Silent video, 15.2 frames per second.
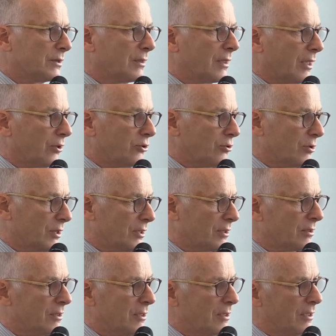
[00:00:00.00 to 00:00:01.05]
And again, you'll
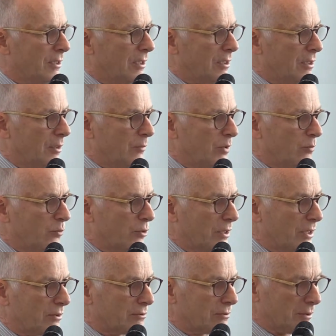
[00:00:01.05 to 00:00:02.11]
hear a bit more
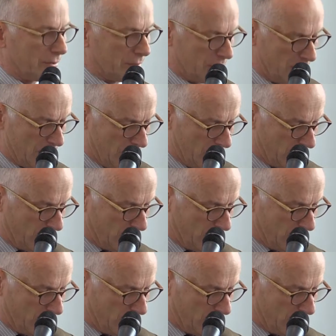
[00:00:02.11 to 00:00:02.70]
later on